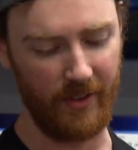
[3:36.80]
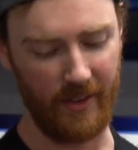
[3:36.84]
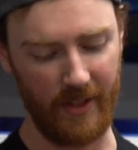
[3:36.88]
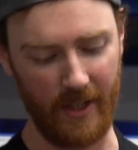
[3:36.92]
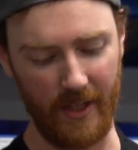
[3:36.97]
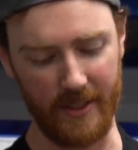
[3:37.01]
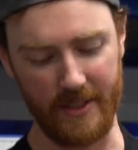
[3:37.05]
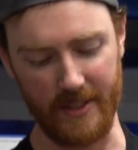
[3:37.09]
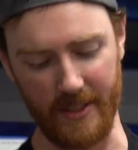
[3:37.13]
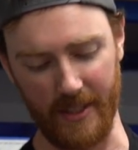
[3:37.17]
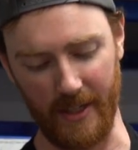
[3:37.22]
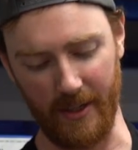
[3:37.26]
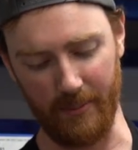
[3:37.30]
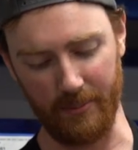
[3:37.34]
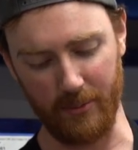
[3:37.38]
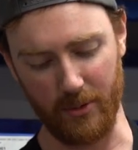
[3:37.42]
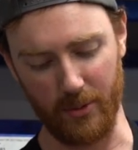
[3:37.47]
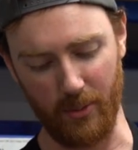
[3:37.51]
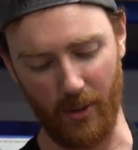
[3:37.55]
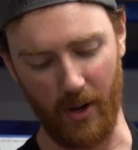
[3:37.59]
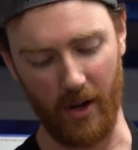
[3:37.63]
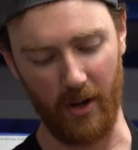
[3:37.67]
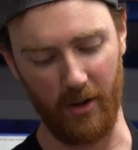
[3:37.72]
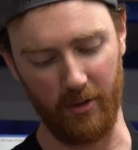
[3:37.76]
and that's an
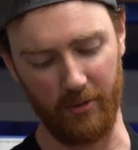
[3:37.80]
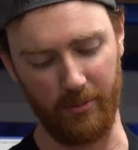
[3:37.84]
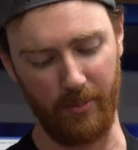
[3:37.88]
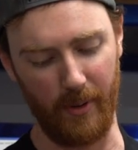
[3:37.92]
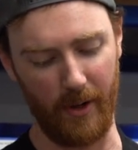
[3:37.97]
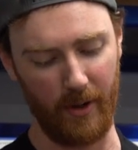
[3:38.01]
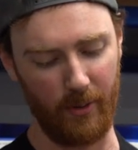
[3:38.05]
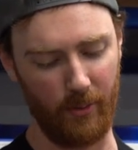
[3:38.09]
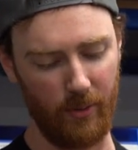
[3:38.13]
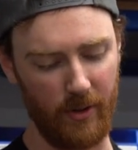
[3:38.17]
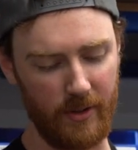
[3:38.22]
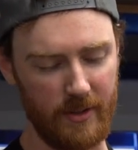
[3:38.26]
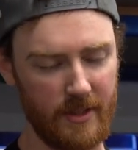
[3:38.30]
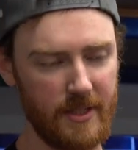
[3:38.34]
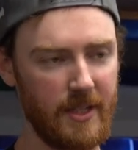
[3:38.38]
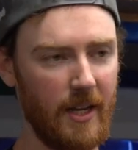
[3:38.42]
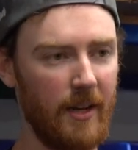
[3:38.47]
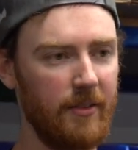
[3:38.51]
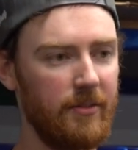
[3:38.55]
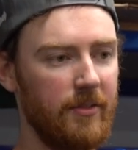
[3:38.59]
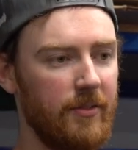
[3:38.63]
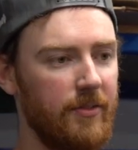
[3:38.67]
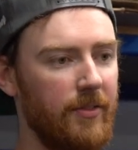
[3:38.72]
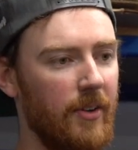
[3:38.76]
M12 by
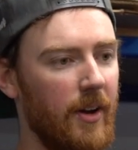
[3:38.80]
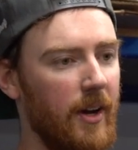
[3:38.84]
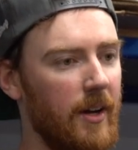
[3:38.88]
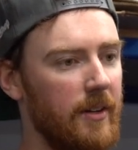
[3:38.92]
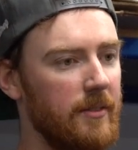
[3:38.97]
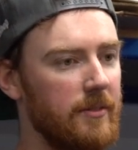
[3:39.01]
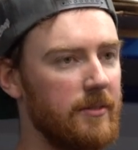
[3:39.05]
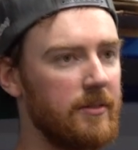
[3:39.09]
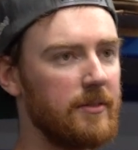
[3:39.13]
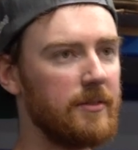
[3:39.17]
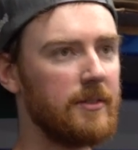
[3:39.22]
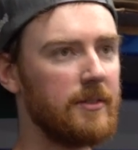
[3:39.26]
175.